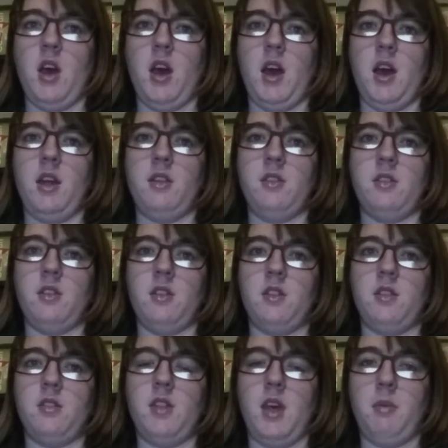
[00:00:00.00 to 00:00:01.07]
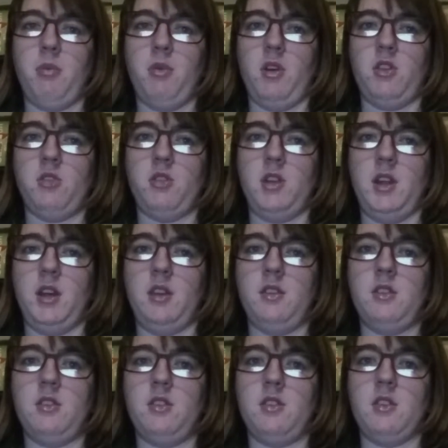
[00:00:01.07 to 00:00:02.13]
and their press
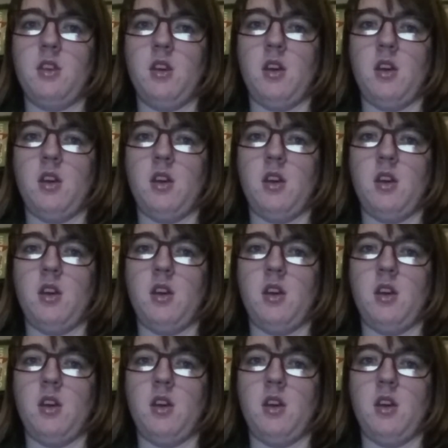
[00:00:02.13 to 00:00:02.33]
release